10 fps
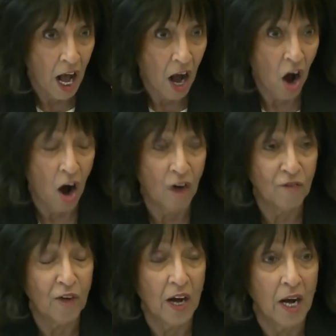
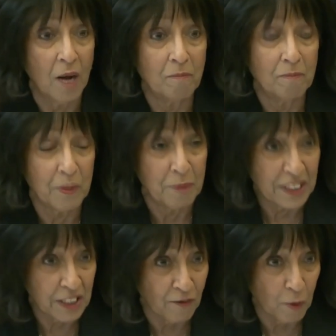of the
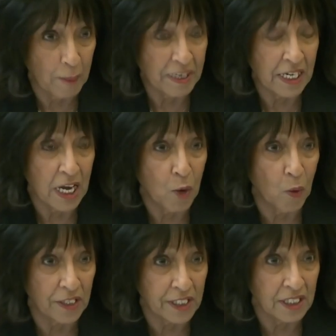Minister for Women and
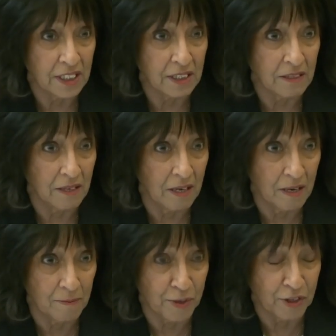Equalities,
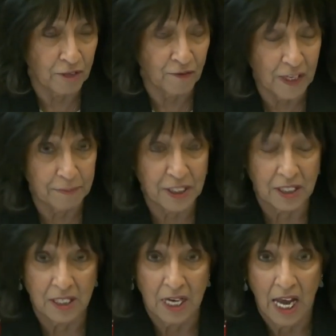Bridget
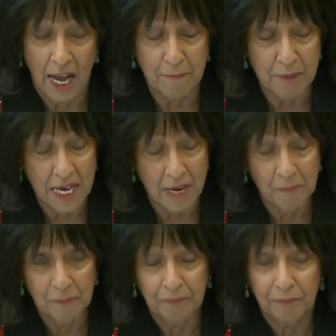Phillipson, MP.
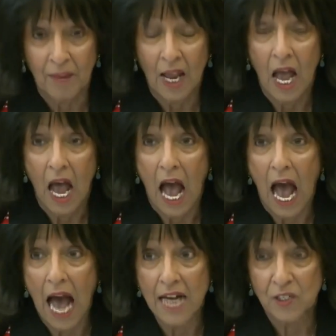
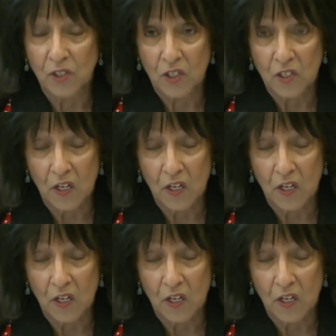And